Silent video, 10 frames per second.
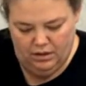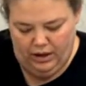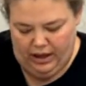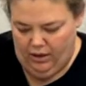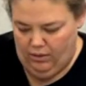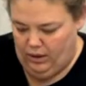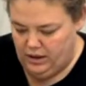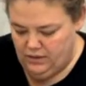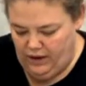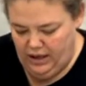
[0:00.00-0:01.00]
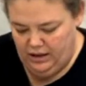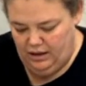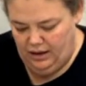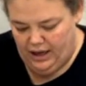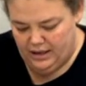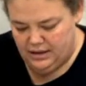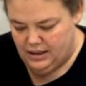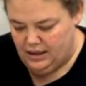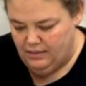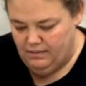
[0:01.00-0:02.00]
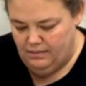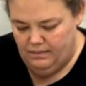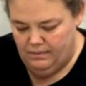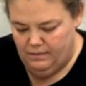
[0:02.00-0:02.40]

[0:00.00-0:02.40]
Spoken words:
Okay, it worked fine in the last seam.